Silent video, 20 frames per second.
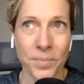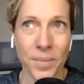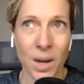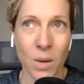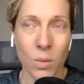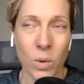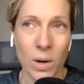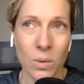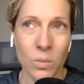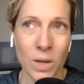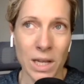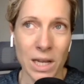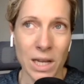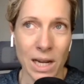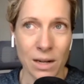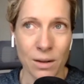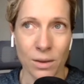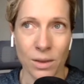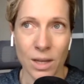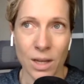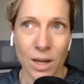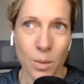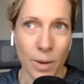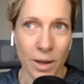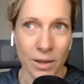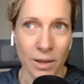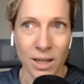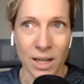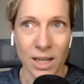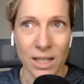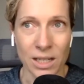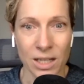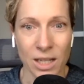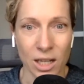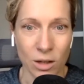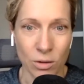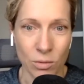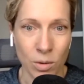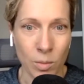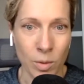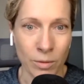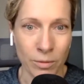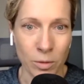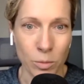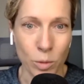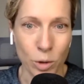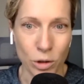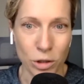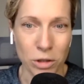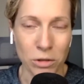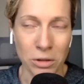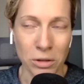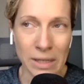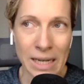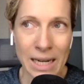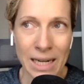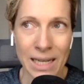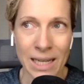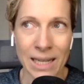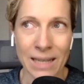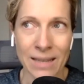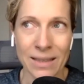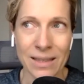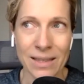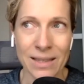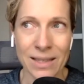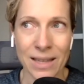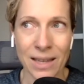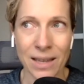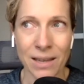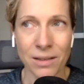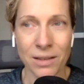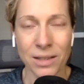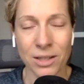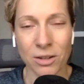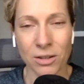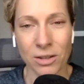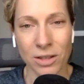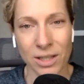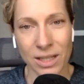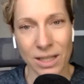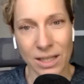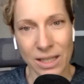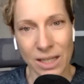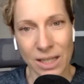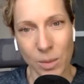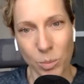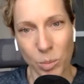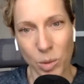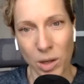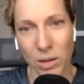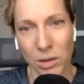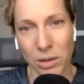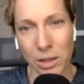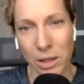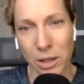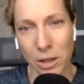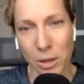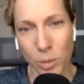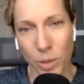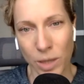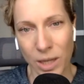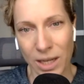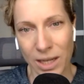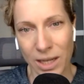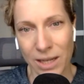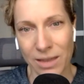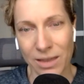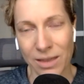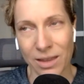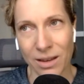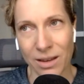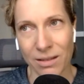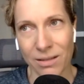when we kind of think about the continuum of emotional eating, the scale starts to tip a little bit in